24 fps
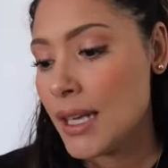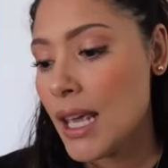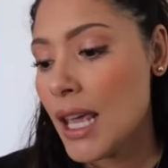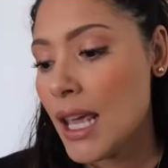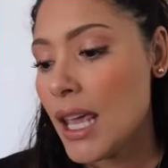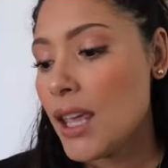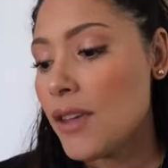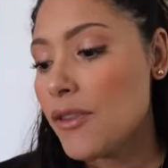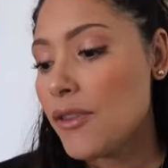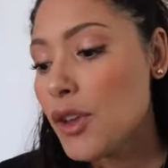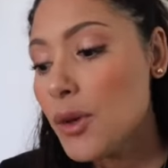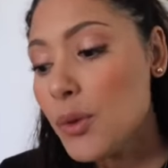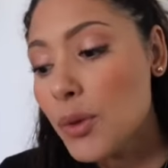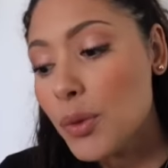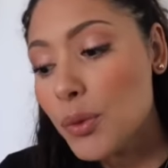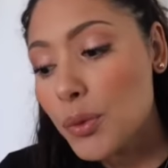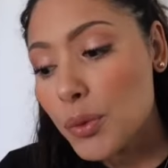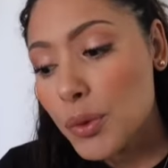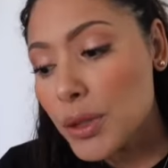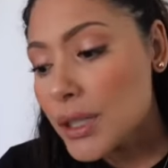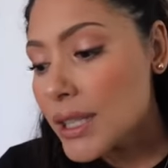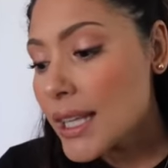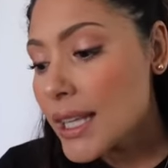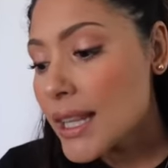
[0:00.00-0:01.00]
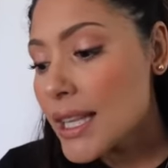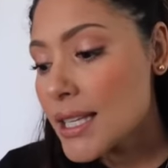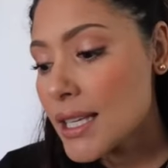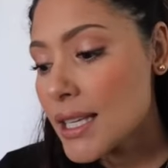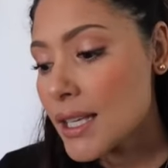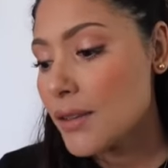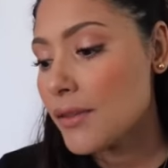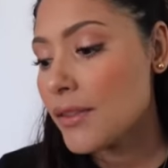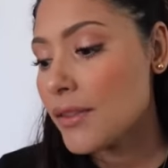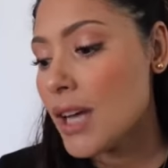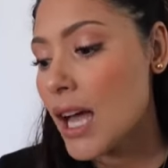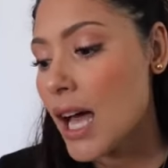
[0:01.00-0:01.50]
If you were really the
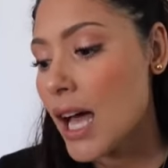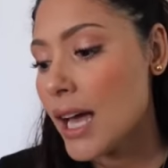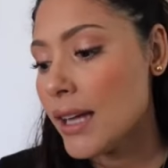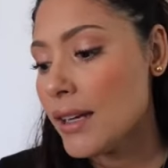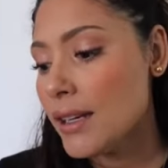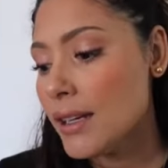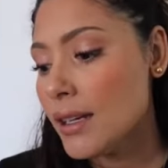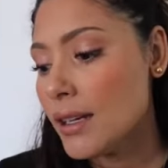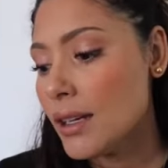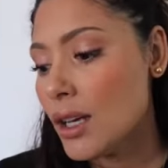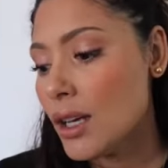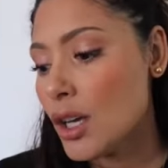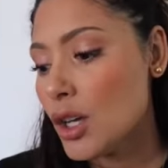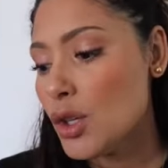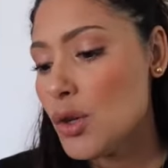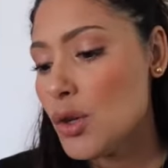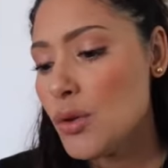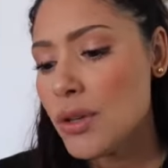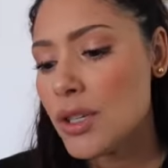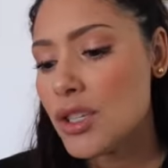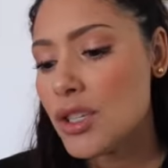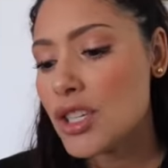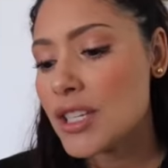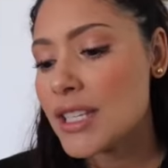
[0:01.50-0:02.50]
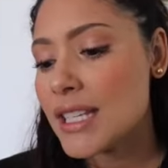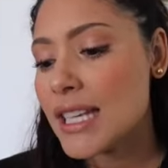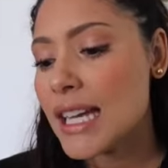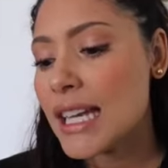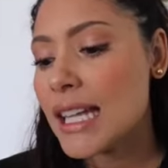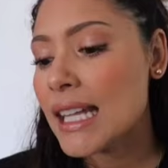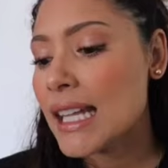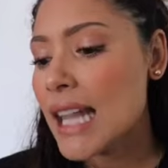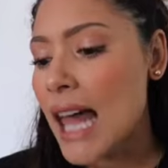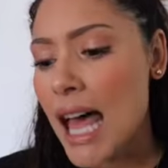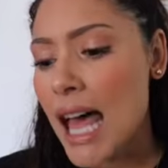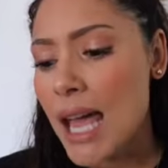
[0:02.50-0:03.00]
Son of God, you could just
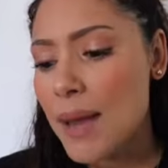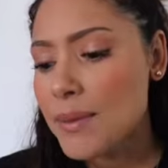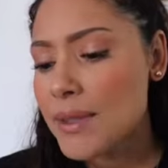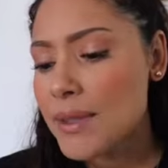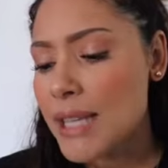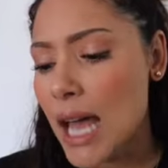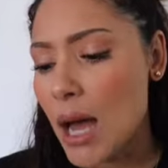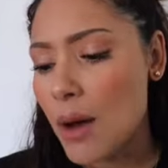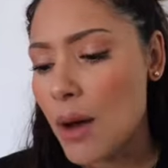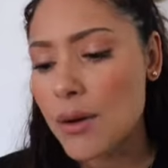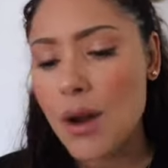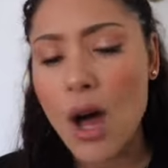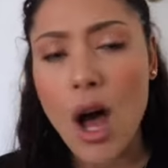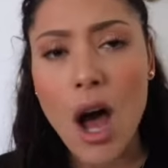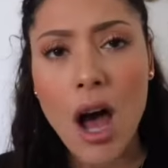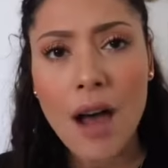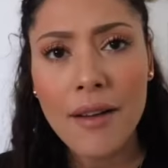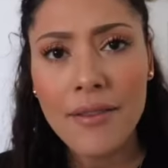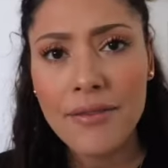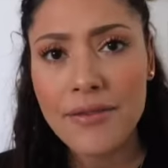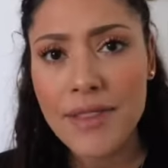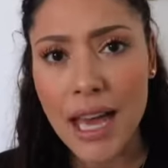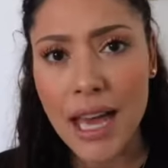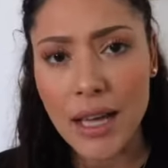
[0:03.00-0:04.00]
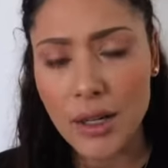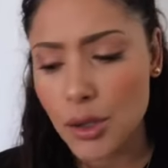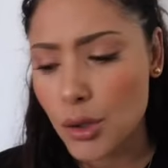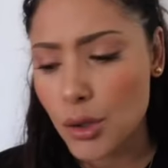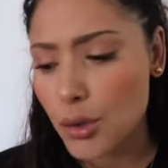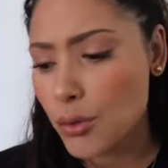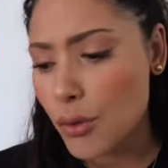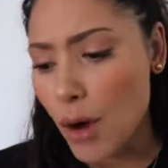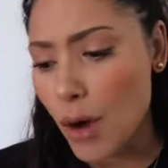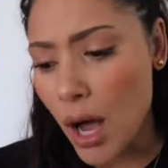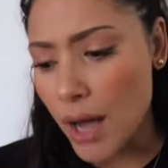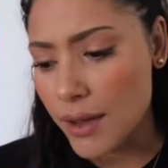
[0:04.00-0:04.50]
climb down off that
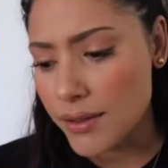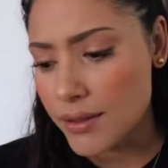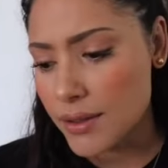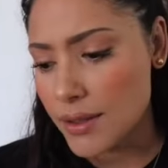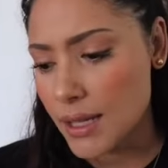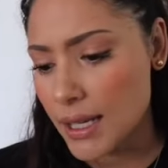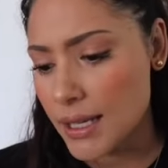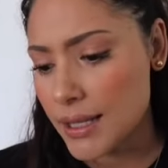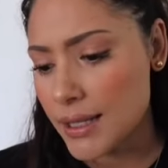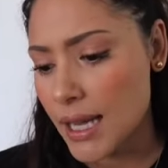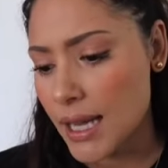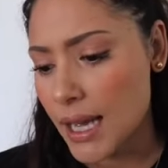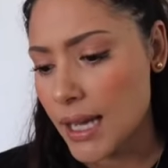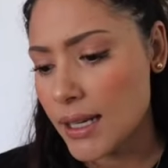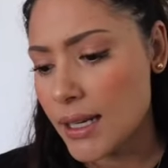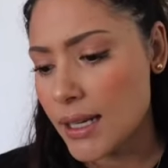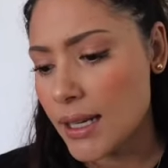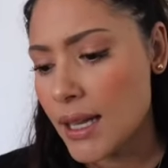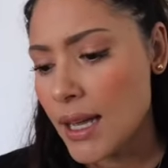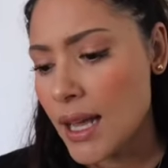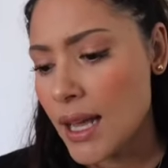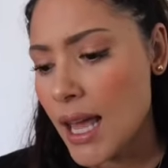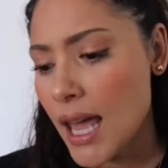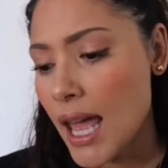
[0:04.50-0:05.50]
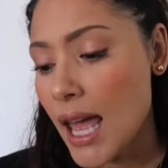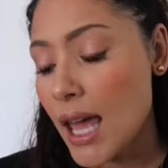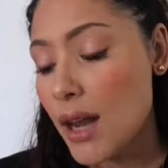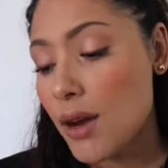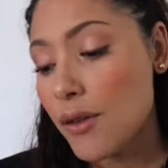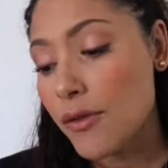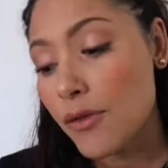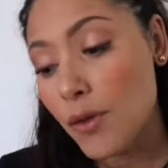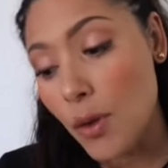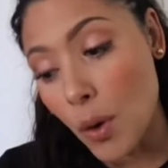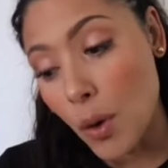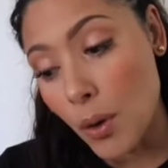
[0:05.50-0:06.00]
cross, they said. And
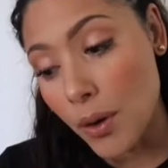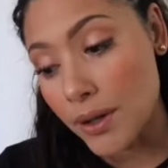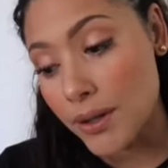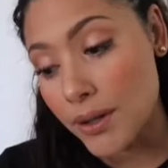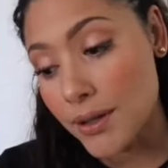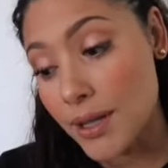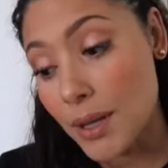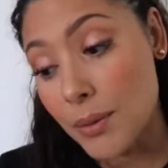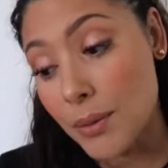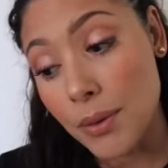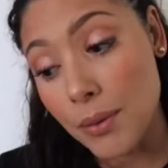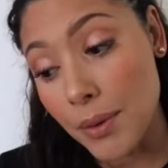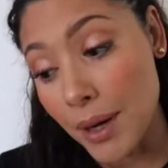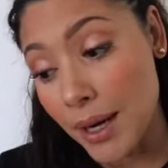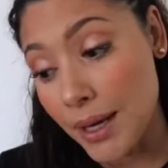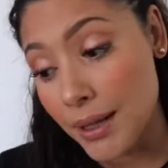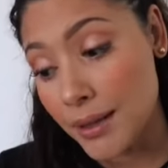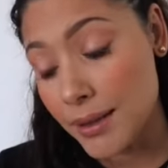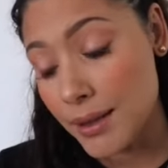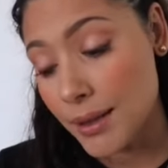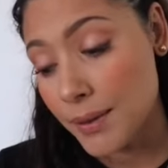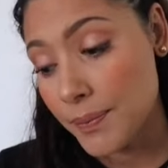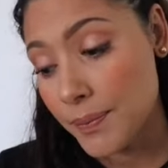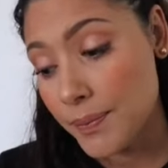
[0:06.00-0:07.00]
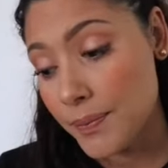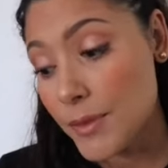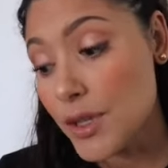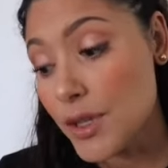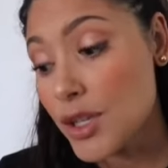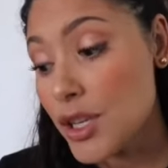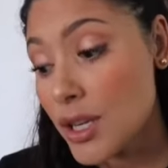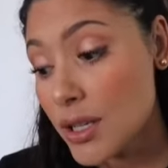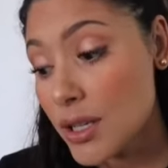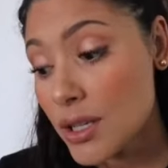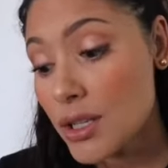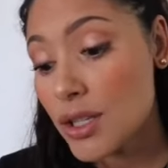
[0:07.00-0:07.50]
of course, they were right.
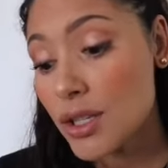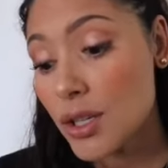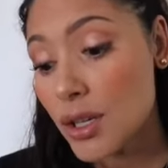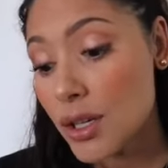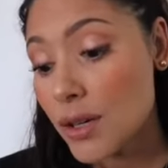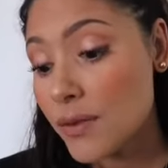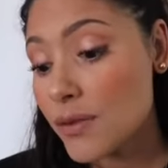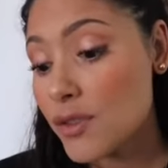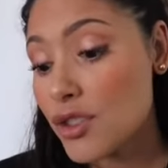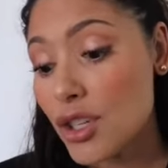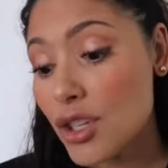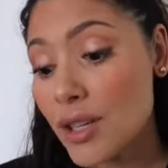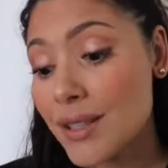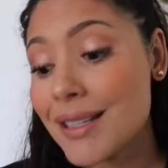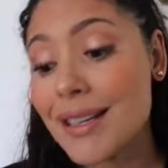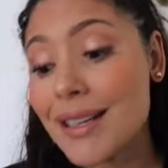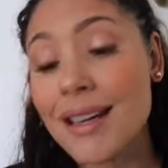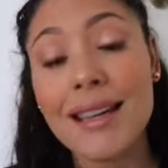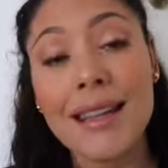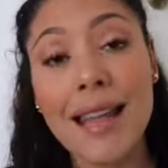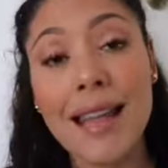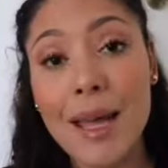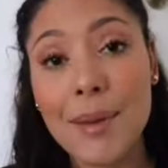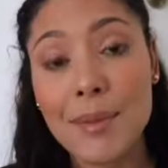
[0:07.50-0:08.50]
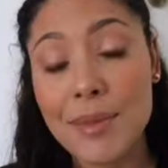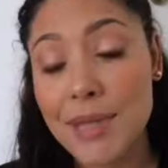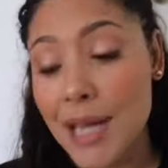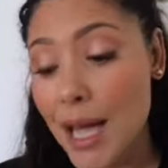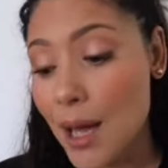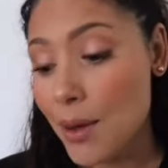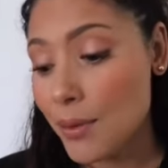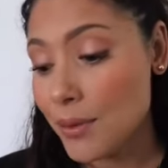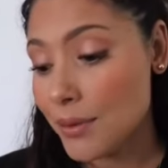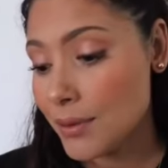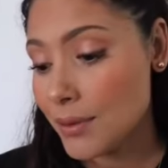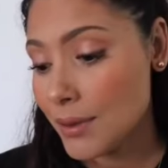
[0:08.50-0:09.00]
Jesus could have just climbed
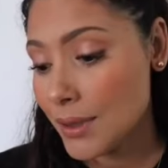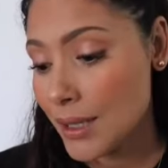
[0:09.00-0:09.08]
down.